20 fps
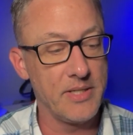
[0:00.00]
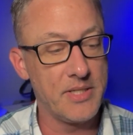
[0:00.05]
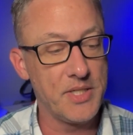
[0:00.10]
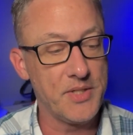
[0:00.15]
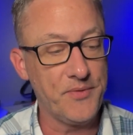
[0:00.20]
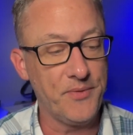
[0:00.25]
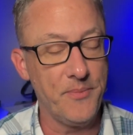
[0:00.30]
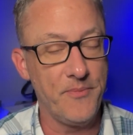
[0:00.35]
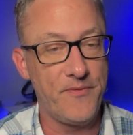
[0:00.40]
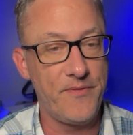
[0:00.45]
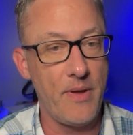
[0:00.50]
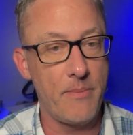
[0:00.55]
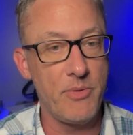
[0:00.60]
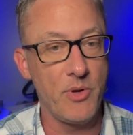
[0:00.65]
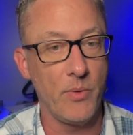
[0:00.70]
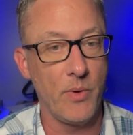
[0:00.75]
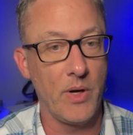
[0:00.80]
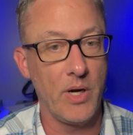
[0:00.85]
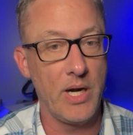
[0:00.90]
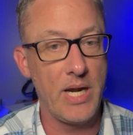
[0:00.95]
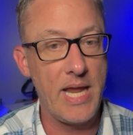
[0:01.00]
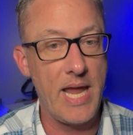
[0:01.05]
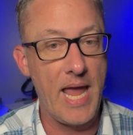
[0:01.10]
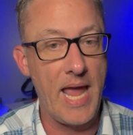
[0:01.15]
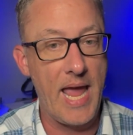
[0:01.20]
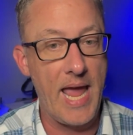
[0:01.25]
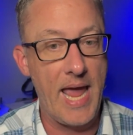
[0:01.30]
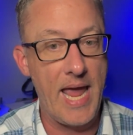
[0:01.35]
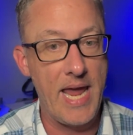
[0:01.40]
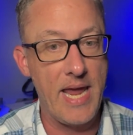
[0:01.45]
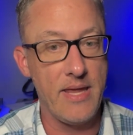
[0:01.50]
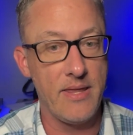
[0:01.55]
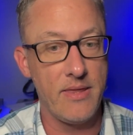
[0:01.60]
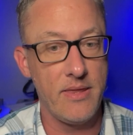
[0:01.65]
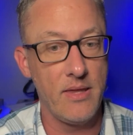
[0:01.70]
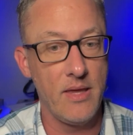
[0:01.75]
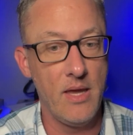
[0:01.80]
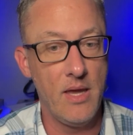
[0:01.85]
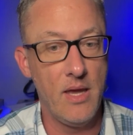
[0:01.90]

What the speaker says: This is from February 8th,